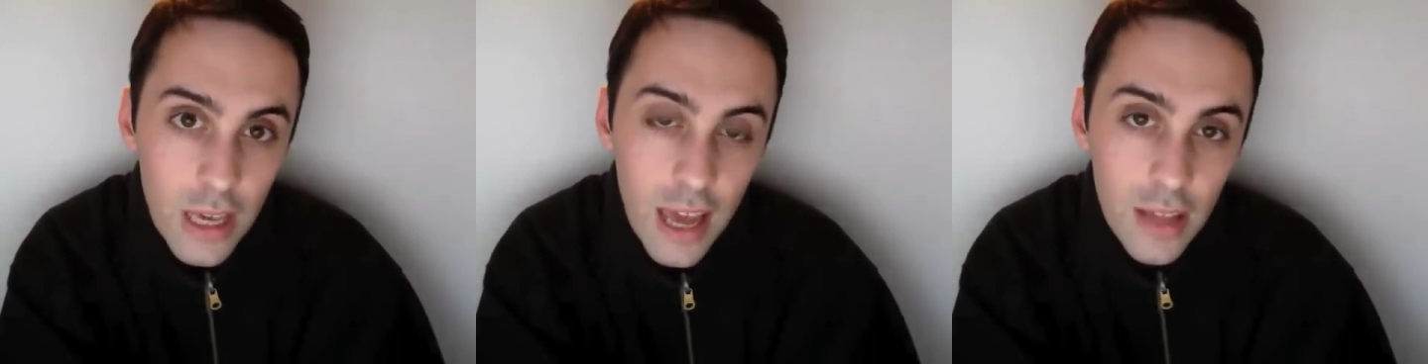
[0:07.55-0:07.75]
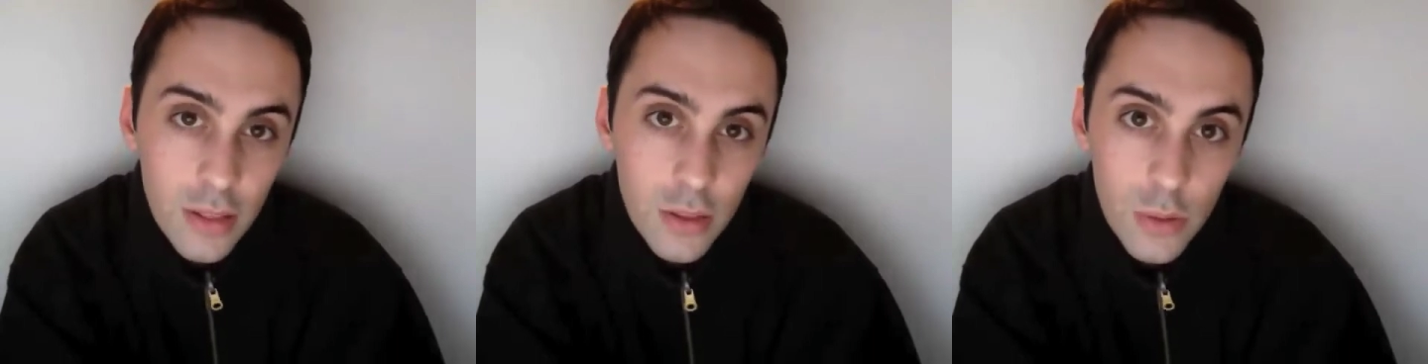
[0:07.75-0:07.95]

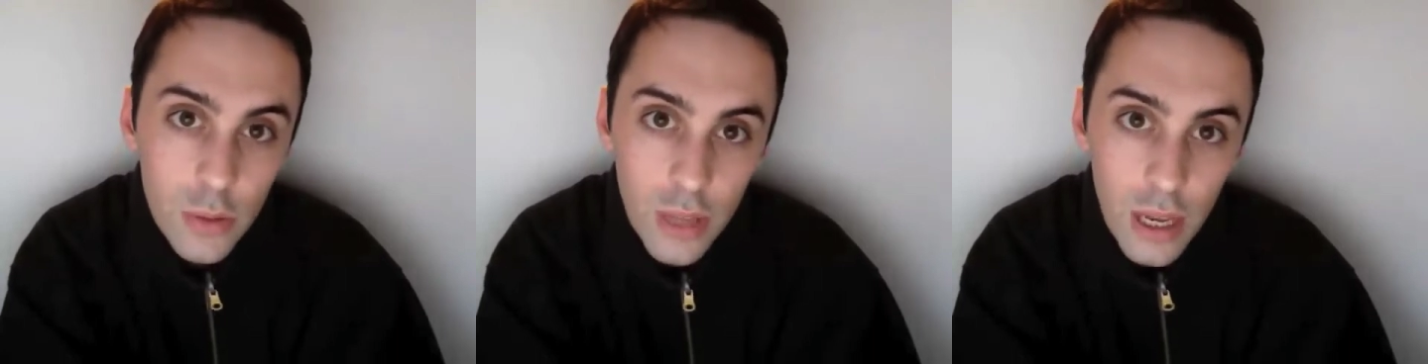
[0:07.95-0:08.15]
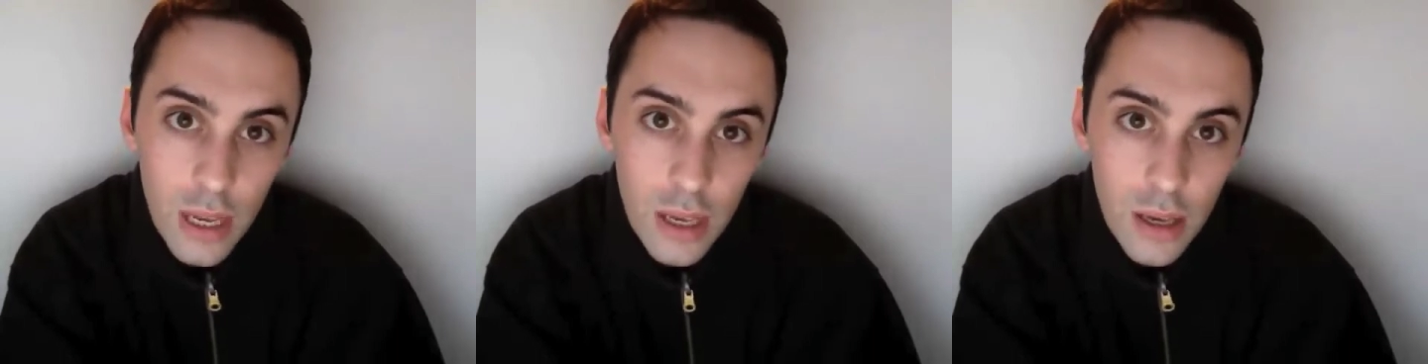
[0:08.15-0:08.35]
and
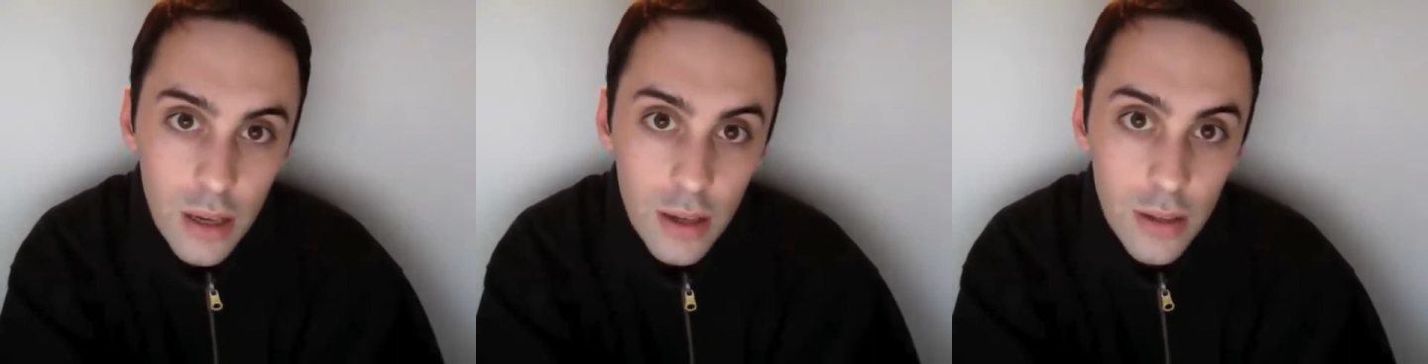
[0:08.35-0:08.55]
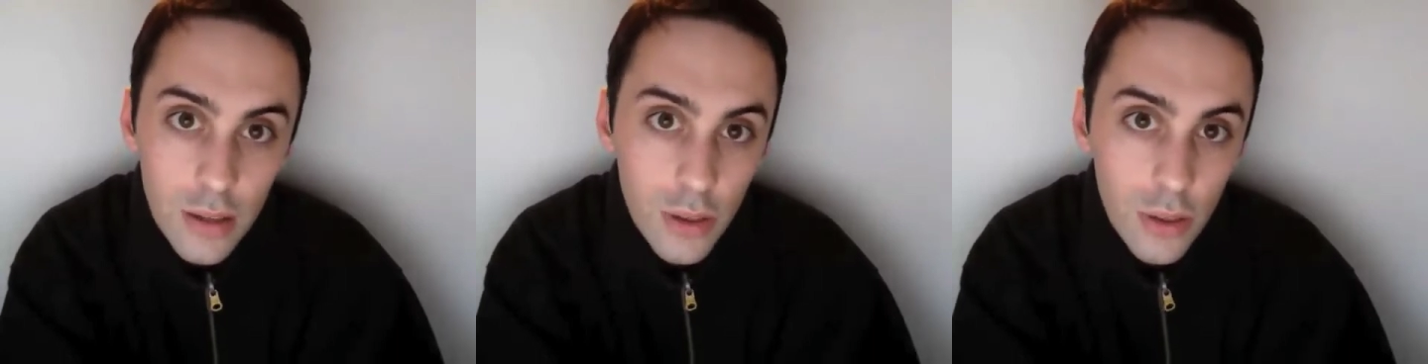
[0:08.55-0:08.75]
today
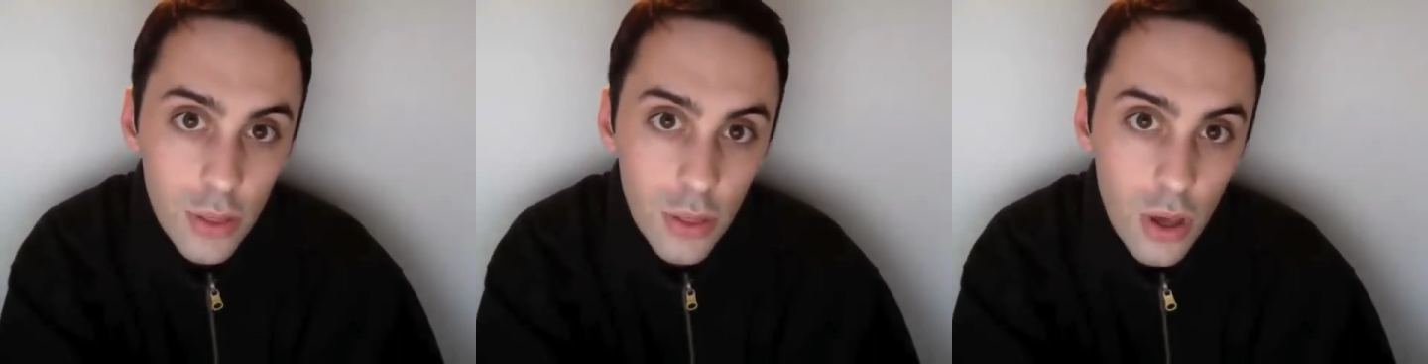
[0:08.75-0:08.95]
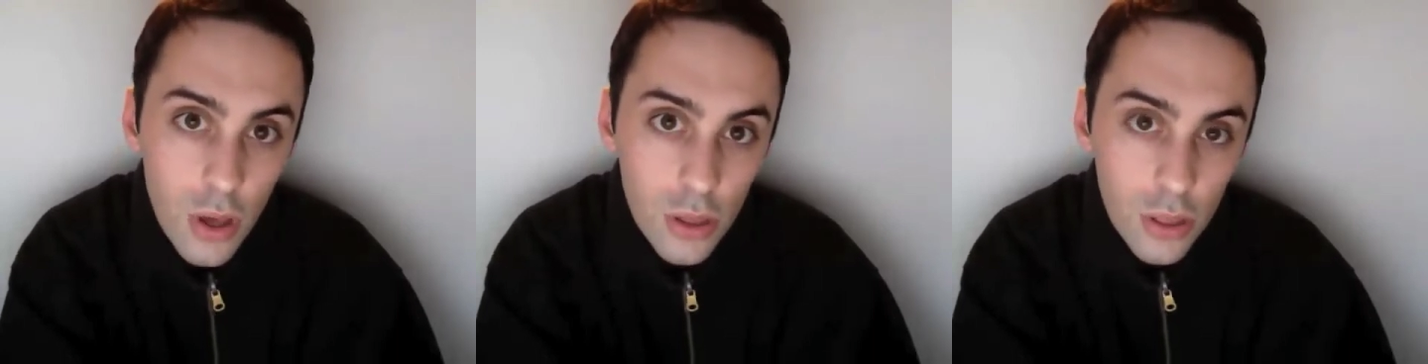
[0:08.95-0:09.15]
is
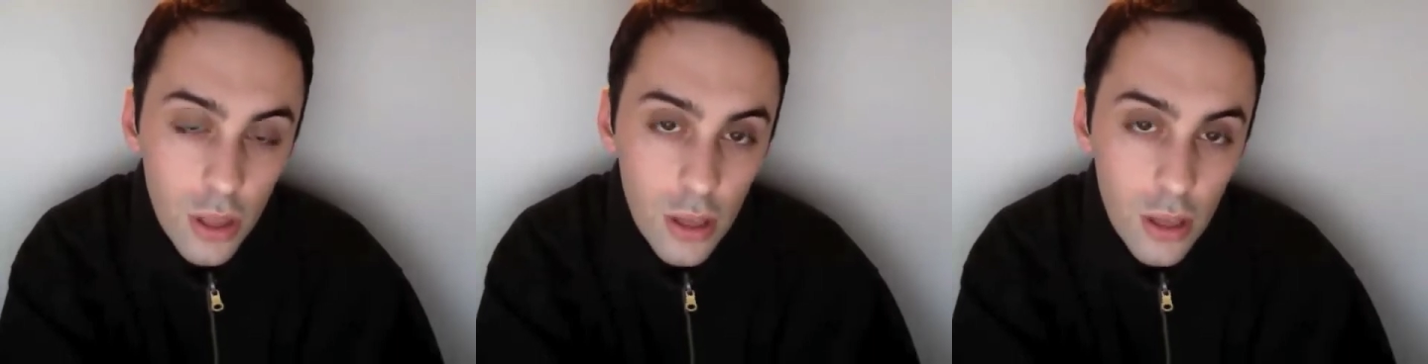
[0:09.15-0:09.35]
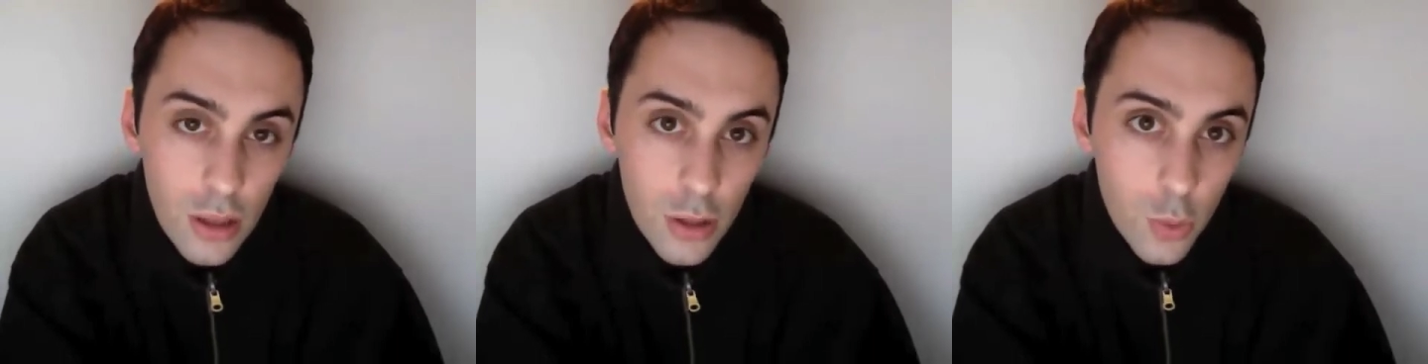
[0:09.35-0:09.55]

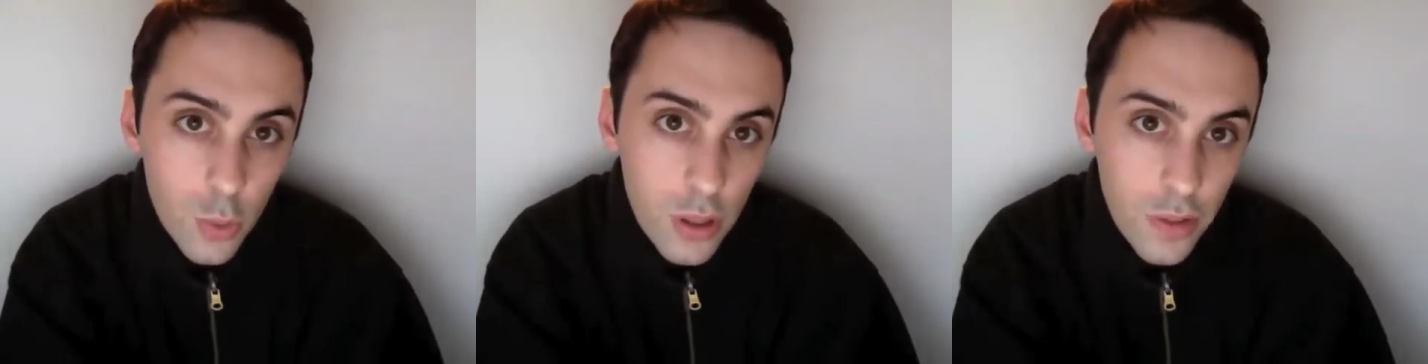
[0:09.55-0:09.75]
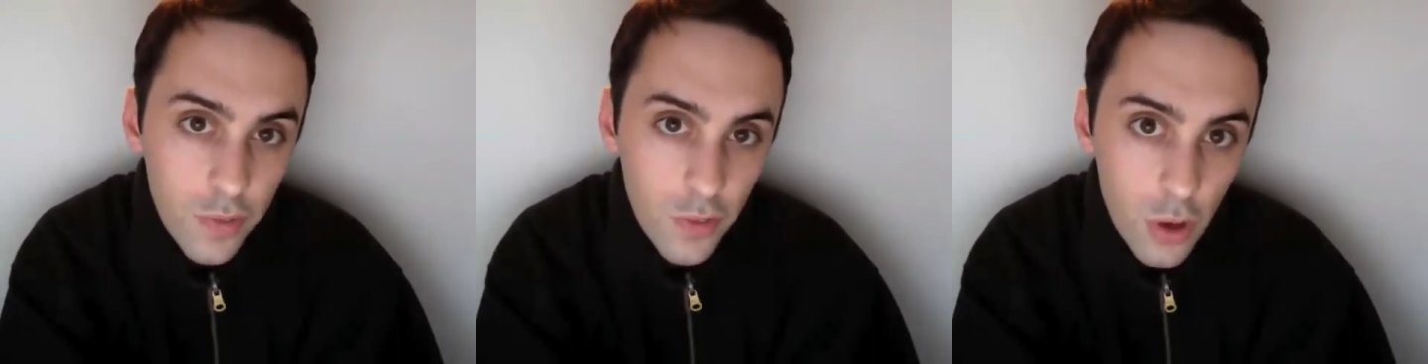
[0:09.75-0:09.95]
Thursday the
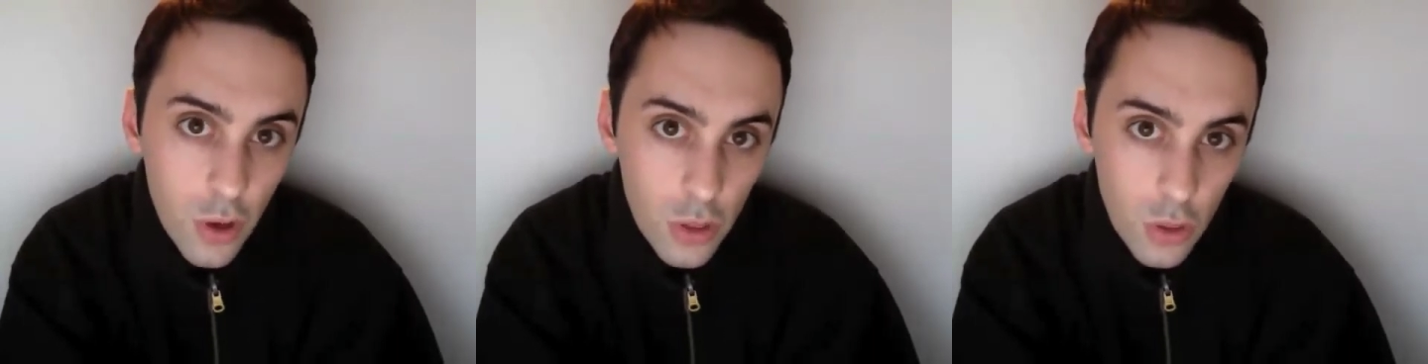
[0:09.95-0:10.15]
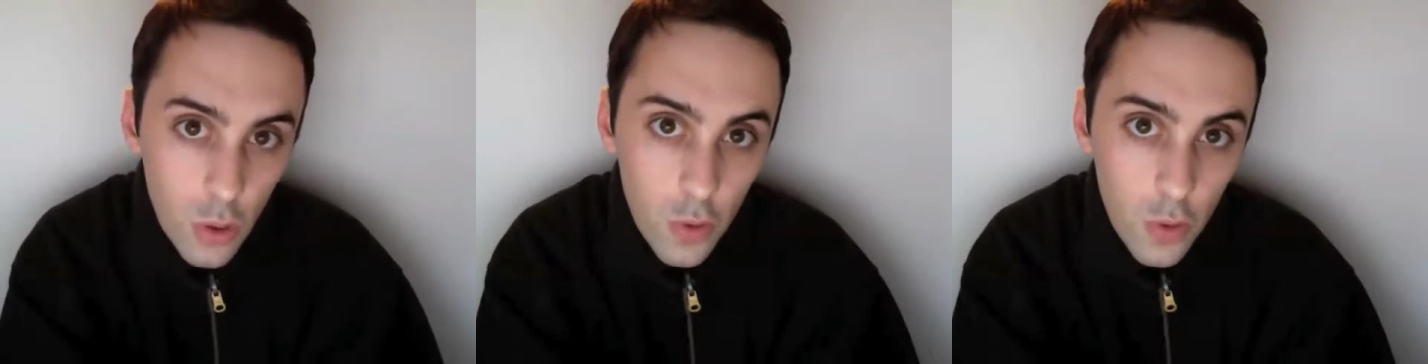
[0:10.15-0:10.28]
twenty-first